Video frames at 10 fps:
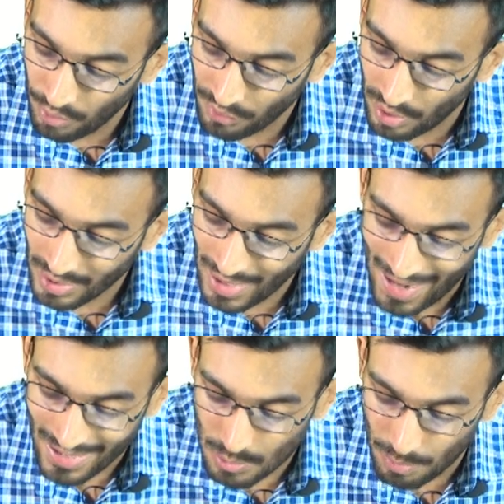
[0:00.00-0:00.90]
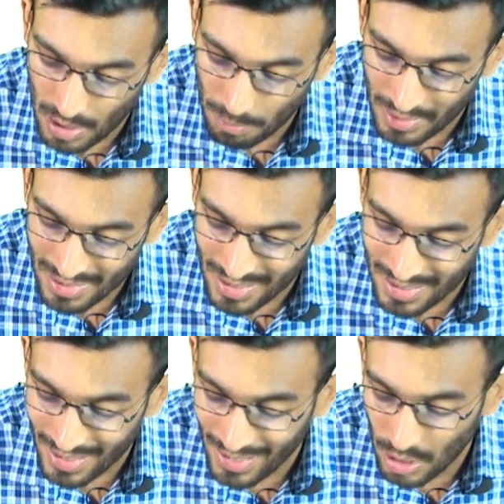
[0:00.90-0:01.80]
for tax
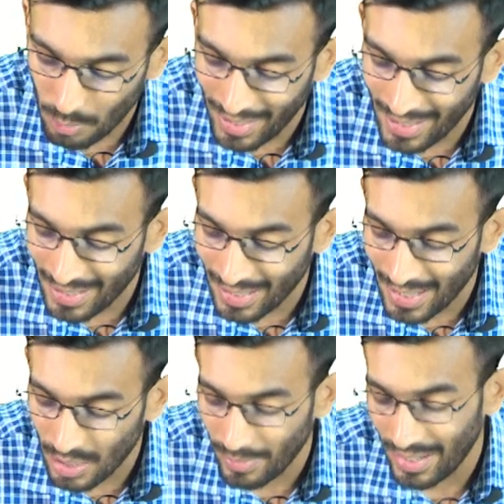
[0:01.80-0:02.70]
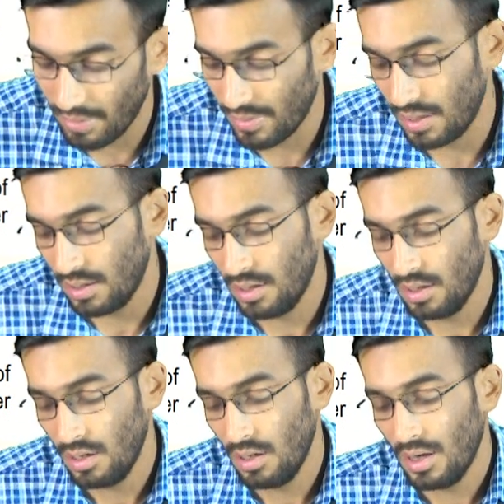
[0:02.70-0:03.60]
purposes in 2021.
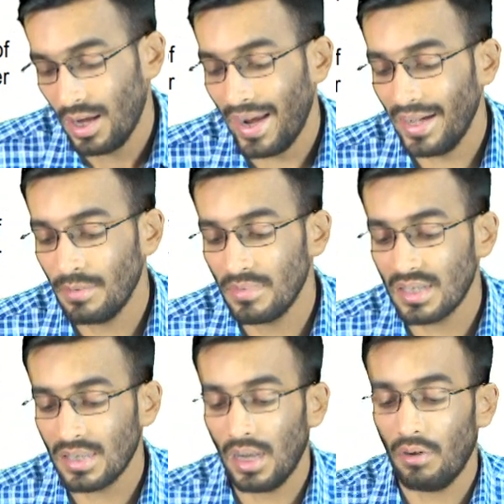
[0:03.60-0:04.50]
Item disallowed